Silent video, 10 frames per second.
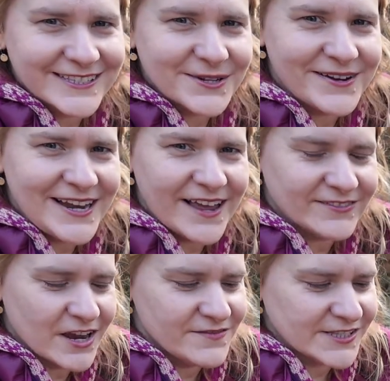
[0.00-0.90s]
So any
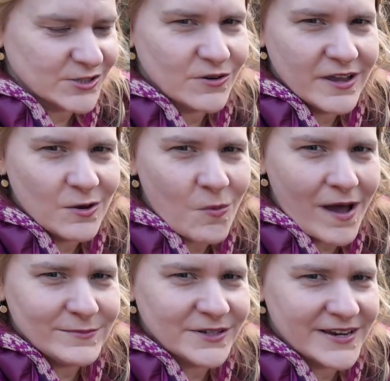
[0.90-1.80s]
leftover soil, what
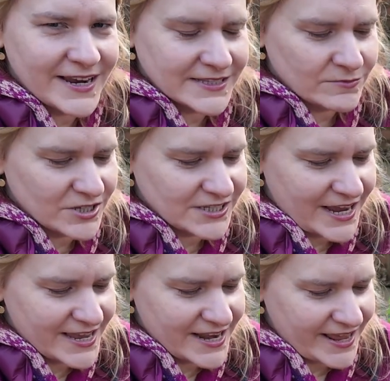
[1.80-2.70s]
I'm doing is I'm just
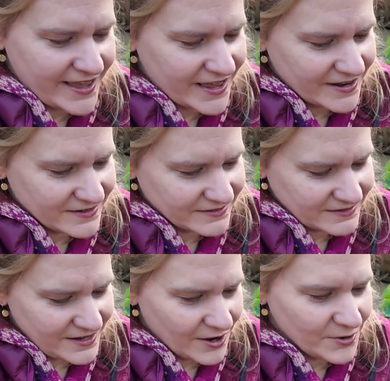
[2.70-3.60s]
taking it and,
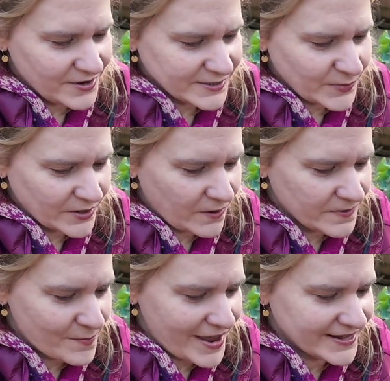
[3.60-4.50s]
let's put it
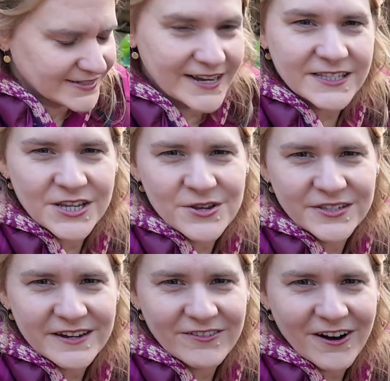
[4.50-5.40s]
on the beds. Let's
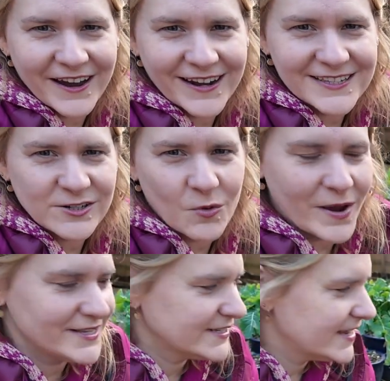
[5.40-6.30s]
use it, right? Let's not
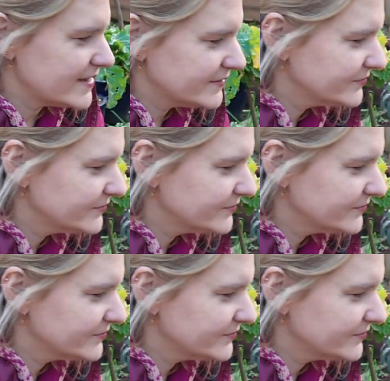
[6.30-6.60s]
waste it.